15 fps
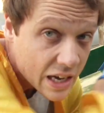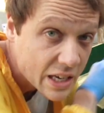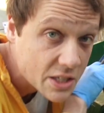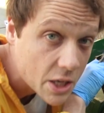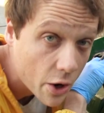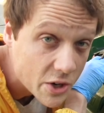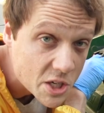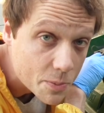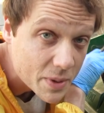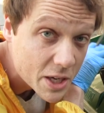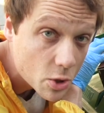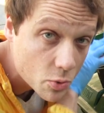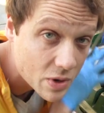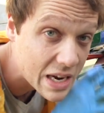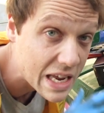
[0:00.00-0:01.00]
is going to be
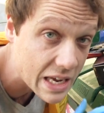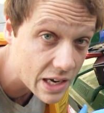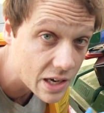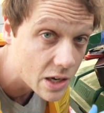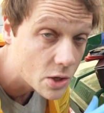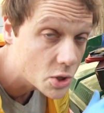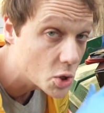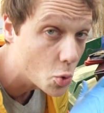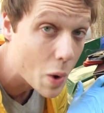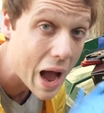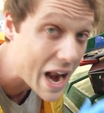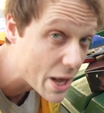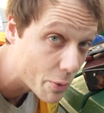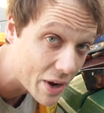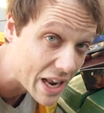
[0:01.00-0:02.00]
unique to
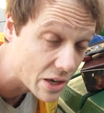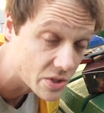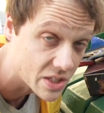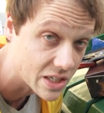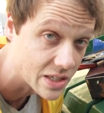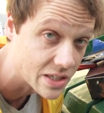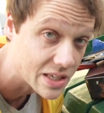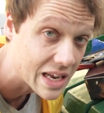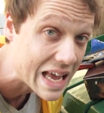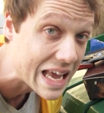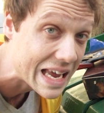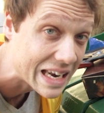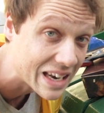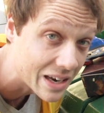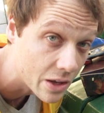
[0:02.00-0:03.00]
anyone else's
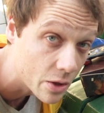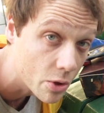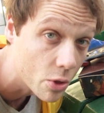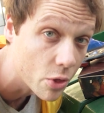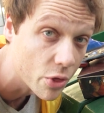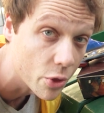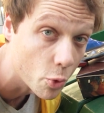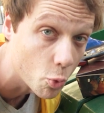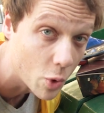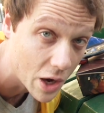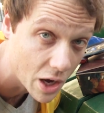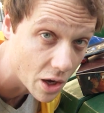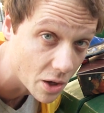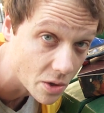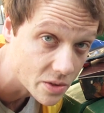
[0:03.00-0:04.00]
in the
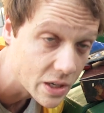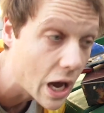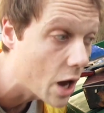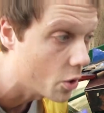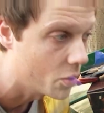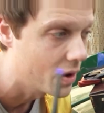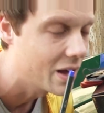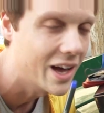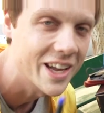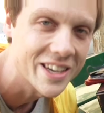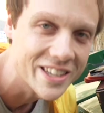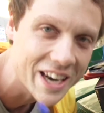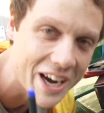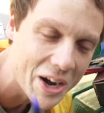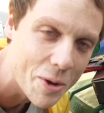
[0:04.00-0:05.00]
world. Oh,
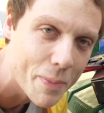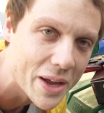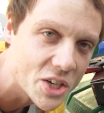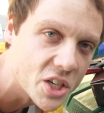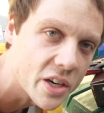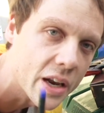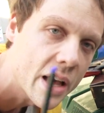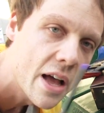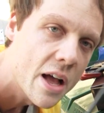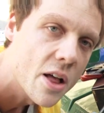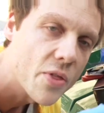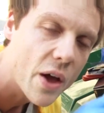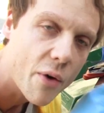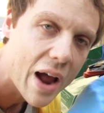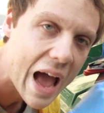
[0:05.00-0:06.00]
and did I not mention,
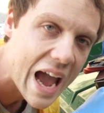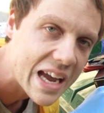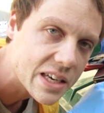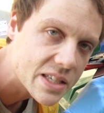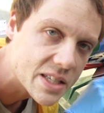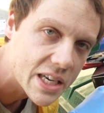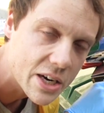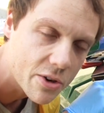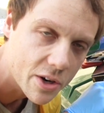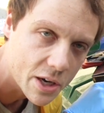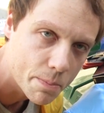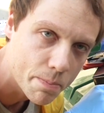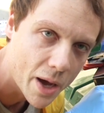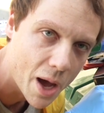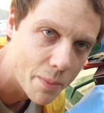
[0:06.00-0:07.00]
there are 8 secret
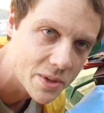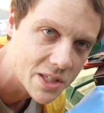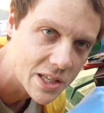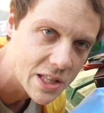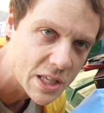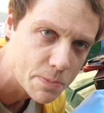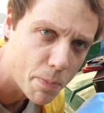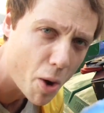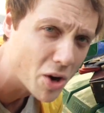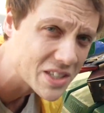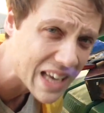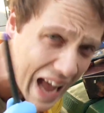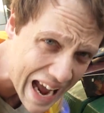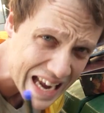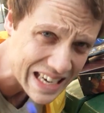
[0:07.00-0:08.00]
compartments in this
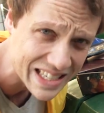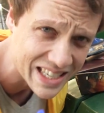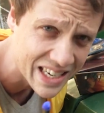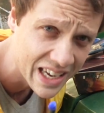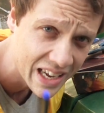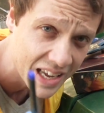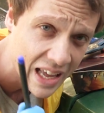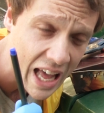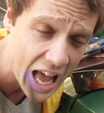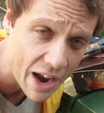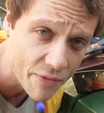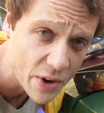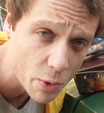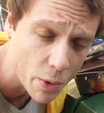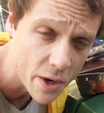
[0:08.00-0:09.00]
box, 8,
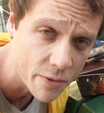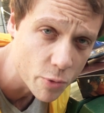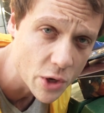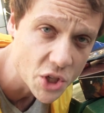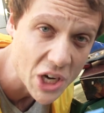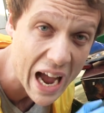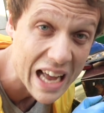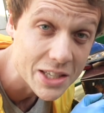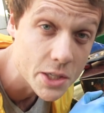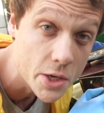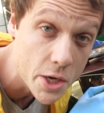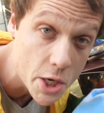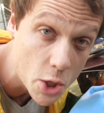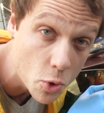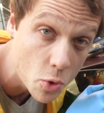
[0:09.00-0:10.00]
every one of which adds
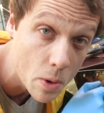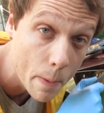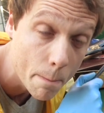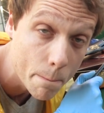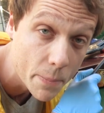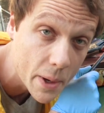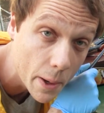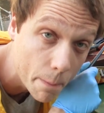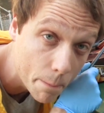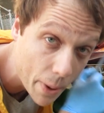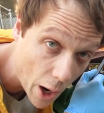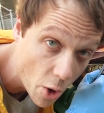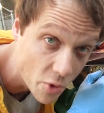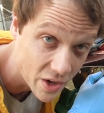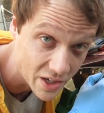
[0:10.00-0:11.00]
new
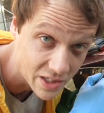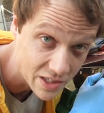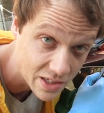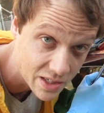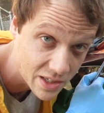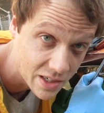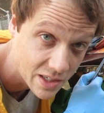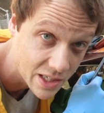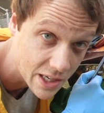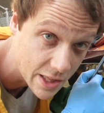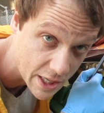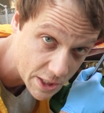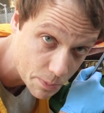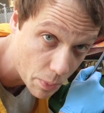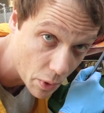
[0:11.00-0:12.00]
components to
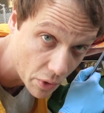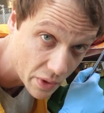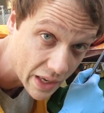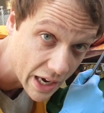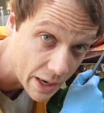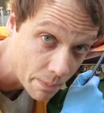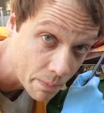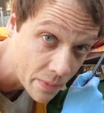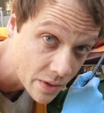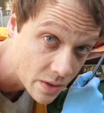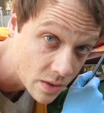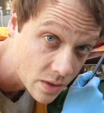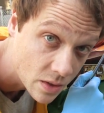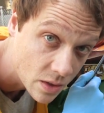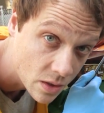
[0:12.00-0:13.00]
this board game.
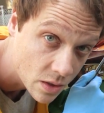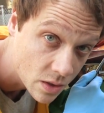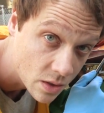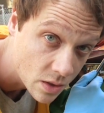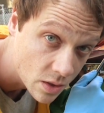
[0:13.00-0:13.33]
So, in